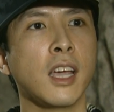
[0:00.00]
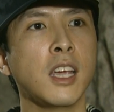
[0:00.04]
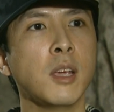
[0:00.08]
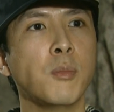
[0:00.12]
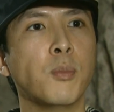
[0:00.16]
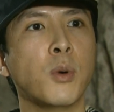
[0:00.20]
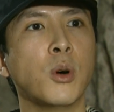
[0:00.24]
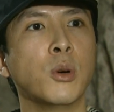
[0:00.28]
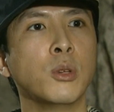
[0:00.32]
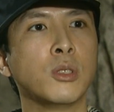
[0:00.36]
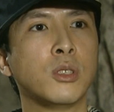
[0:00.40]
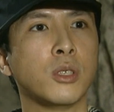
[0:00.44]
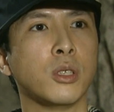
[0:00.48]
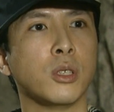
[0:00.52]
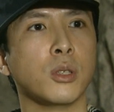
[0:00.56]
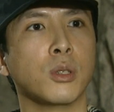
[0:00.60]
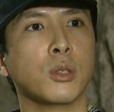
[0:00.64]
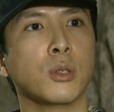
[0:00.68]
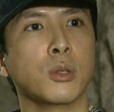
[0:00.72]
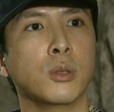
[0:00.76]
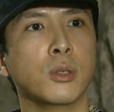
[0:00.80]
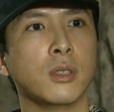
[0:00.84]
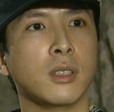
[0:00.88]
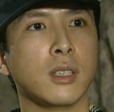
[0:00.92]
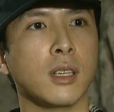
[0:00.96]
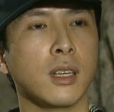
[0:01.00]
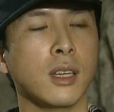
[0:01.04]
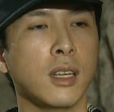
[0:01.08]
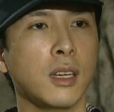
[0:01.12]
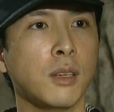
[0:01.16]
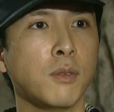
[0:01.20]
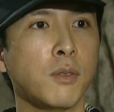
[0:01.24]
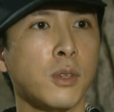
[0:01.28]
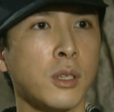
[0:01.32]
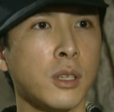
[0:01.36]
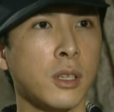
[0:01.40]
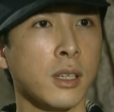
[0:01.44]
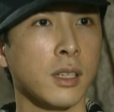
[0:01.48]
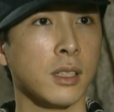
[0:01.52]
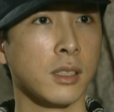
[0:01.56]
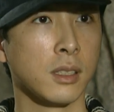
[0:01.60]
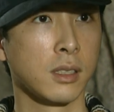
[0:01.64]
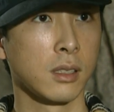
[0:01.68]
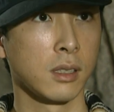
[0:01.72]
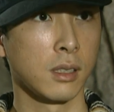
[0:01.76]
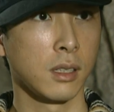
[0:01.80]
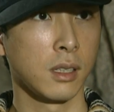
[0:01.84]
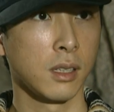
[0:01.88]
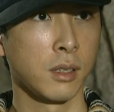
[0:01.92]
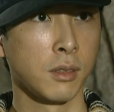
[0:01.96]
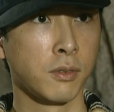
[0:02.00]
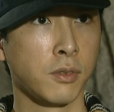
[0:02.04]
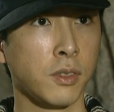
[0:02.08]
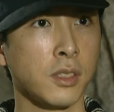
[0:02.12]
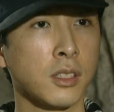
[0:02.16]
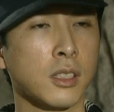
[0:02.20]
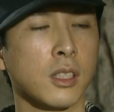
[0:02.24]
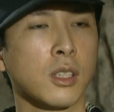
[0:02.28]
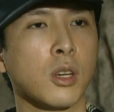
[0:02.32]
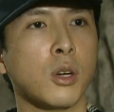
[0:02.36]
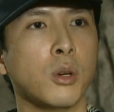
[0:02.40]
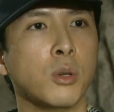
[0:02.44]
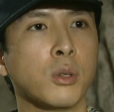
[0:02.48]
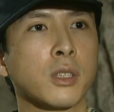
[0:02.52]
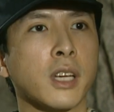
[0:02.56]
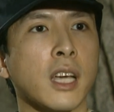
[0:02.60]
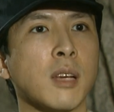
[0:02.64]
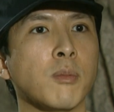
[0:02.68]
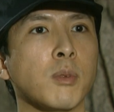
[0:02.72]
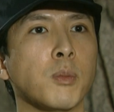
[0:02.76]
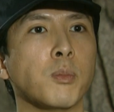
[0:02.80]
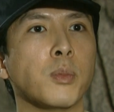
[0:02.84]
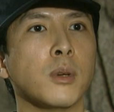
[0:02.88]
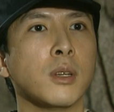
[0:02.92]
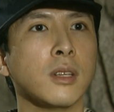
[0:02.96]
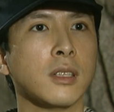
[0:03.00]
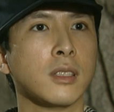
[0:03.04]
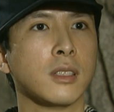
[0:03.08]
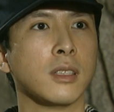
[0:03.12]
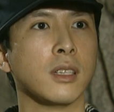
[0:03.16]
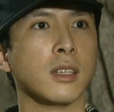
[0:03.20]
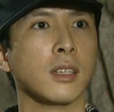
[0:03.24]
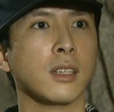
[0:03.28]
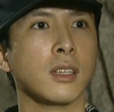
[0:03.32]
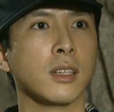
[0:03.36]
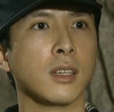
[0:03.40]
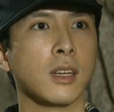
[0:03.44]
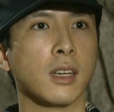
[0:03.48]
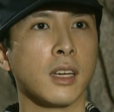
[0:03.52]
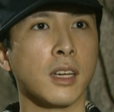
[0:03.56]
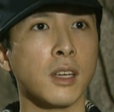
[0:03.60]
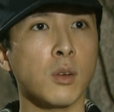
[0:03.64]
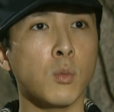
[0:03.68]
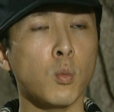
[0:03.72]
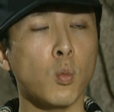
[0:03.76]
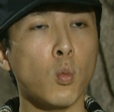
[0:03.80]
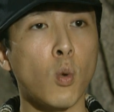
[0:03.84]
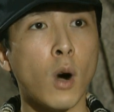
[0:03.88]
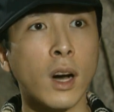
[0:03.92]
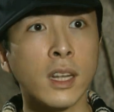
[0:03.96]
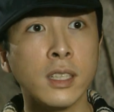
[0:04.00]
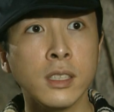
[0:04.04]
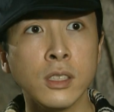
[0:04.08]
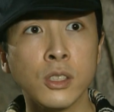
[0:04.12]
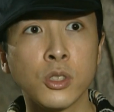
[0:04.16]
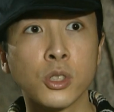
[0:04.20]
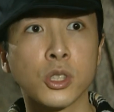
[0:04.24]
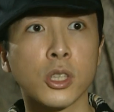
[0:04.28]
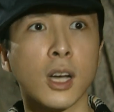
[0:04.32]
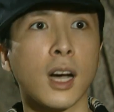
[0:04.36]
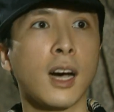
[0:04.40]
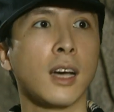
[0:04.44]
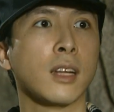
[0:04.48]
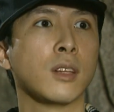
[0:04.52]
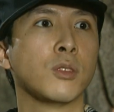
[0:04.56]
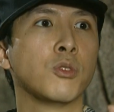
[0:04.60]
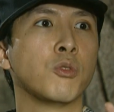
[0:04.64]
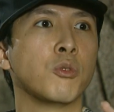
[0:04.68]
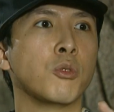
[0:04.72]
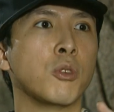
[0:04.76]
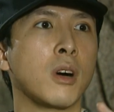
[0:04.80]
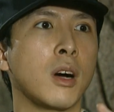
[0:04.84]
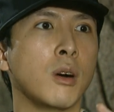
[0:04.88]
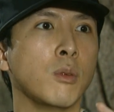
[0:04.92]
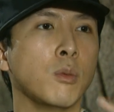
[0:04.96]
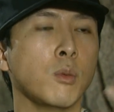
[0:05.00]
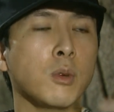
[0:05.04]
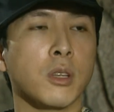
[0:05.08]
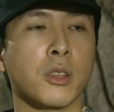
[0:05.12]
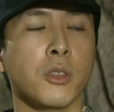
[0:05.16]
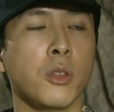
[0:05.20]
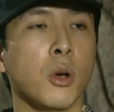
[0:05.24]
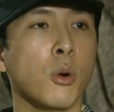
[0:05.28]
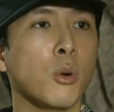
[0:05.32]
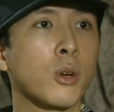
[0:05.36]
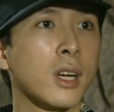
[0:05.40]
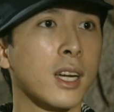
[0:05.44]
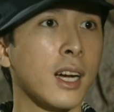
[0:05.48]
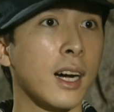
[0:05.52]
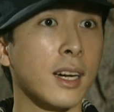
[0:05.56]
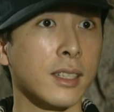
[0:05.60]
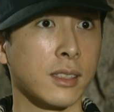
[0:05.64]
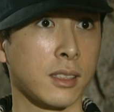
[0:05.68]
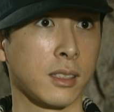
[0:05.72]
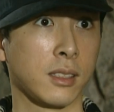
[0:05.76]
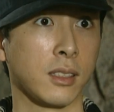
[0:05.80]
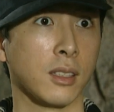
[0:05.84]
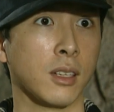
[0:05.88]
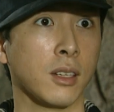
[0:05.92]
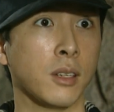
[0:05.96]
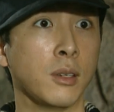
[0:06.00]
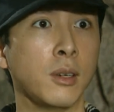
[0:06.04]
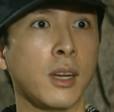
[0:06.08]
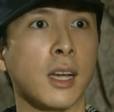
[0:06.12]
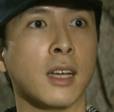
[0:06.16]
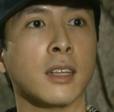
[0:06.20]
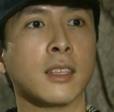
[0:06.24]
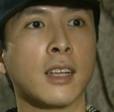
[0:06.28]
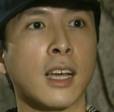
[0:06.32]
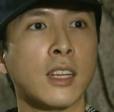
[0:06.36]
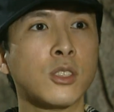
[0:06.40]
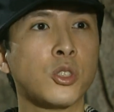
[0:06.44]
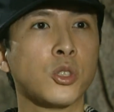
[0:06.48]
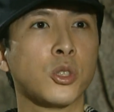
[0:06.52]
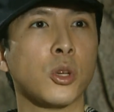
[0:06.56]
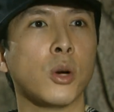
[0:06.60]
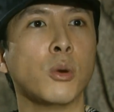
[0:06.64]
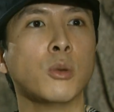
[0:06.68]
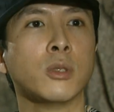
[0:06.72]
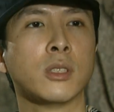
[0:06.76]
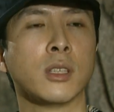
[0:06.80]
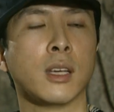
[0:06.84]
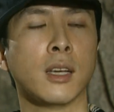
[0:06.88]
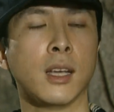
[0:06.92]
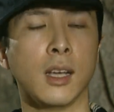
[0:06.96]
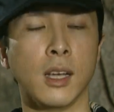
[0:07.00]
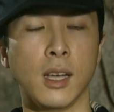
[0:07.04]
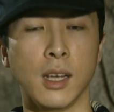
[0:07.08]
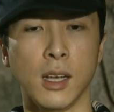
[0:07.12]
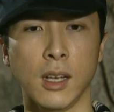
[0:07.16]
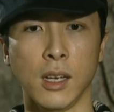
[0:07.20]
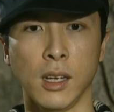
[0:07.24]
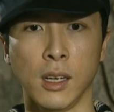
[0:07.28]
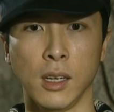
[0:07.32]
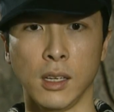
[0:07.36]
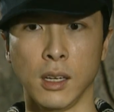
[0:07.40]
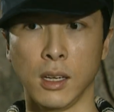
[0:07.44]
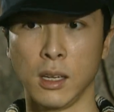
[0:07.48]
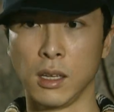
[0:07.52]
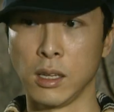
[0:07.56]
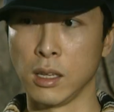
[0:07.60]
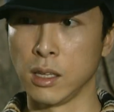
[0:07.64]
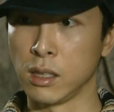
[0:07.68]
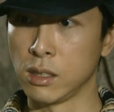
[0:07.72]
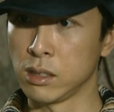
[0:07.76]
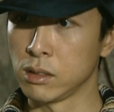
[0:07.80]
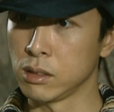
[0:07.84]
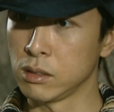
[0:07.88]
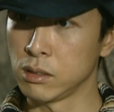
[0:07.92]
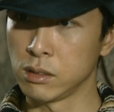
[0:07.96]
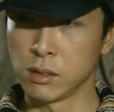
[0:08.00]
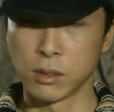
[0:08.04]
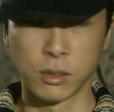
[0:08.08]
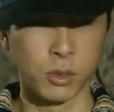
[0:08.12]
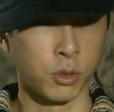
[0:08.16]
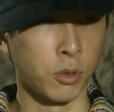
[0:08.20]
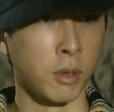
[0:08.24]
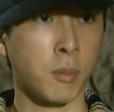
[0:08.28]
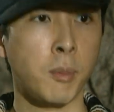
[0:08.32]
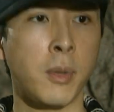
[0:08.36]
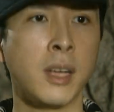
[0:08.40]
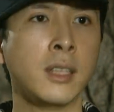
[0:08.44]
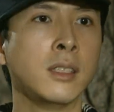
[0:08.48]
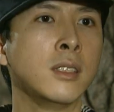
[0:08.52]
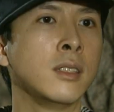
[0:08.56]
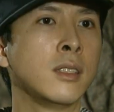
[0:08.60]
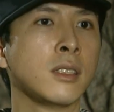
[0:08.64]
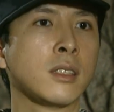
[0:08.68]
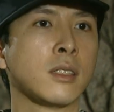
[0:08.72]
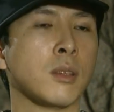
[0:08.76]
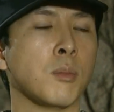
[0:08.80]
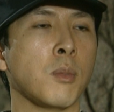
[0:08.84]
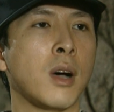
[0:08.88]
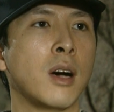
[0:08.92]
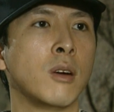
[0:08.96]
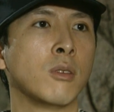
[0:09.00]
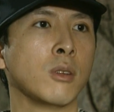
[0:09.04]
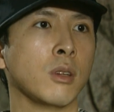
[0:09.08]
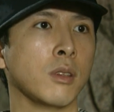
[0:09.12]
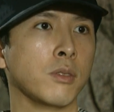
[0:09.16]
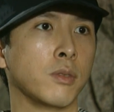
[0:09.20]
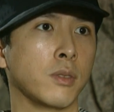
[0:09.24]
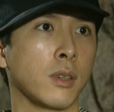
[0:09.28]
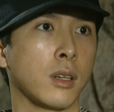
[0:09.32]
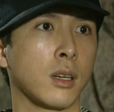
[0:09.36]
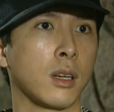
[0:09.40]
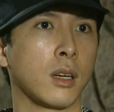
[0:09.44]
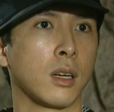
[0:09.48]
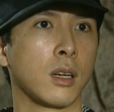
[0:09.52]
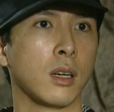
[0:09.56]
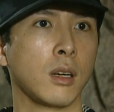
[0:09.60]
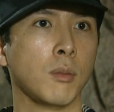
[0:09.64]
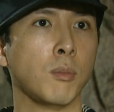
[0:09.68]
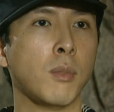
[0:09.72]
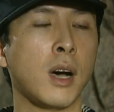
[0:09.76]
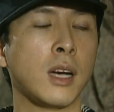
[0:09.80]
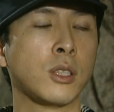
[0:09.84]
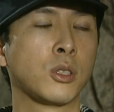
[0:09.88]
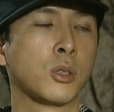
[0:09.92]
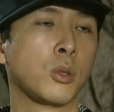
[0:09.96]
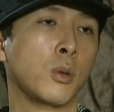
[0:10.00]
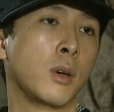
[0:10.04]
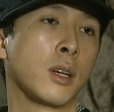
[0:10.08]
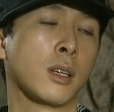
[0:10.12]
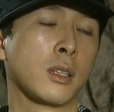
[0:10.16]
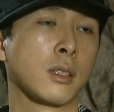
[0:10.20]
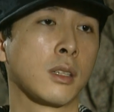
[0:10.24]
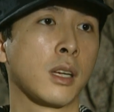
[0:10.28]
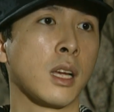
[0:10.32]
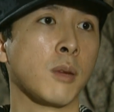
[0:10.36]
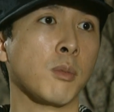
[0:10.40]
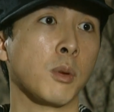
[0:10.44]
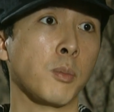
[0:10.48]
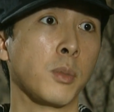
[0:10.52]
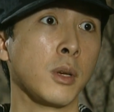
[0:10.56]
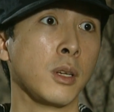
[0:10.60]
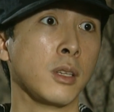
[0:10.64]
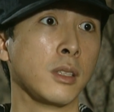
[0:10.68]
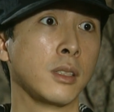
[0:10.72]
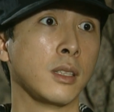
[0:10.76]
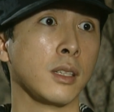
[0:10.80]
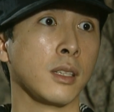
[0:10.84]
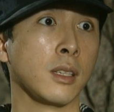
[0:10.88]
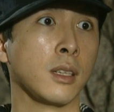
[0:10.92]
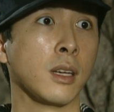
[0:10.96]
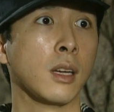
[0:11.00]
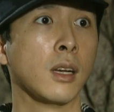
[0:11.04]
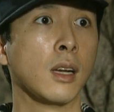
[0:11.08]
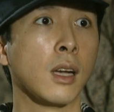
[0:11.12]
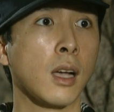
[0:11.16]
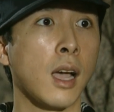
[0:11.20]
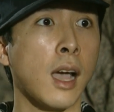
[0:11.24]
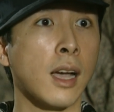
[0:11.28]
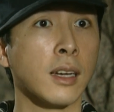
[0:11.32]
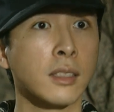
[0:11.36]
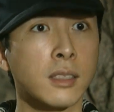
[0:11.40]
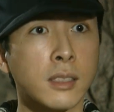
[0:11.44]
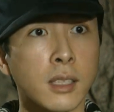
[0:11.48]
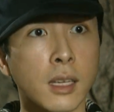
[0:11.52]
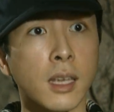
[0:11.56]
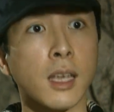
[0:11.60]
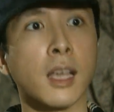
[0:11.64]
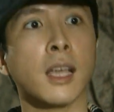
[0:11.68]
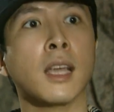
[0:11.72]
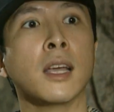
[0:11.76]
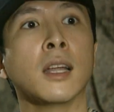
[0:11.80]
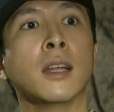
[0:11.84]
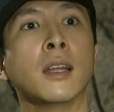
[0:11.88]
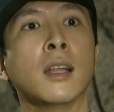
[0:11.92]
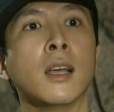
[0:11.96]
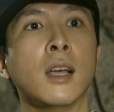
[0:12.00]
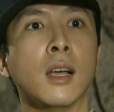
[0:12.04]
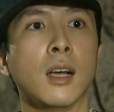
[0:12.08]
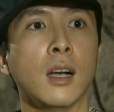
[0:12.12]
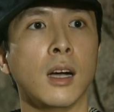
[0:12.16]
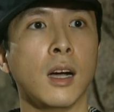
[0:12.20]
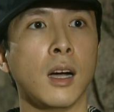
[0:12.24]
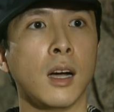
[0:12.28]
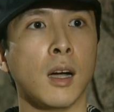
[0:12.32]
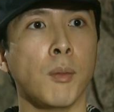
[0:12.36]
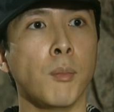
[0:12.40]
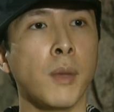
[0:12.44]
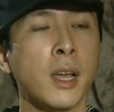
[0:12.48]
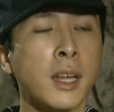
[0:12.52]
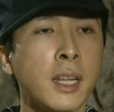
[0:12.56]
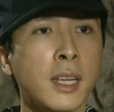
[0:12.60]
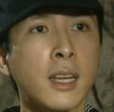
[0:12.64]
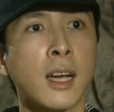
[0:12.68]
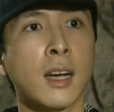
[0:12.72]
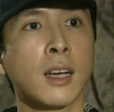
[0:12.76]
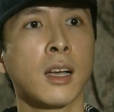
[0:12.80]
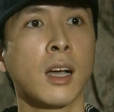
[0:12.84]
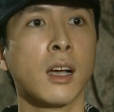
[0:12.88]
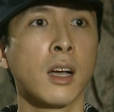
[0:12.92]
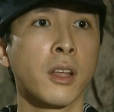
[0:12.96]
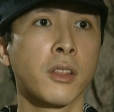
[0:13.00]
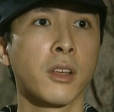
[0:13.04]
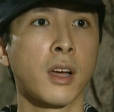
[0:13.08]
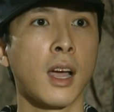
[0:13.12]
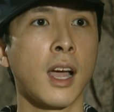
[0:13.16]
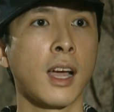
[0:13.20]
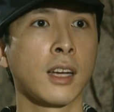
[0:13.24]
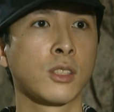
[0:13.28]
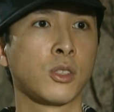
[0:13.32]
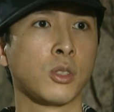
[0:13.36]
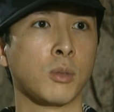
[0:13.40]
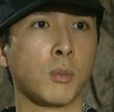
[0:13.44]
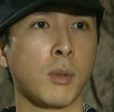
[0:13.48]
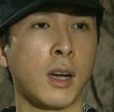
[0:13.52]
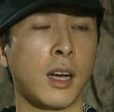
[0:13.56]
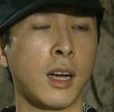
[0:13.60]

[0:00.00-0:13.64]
able to deliver his physical capability in one shot throughout with no cuts, and that shows tremendous amount of martial art capability. As in many other action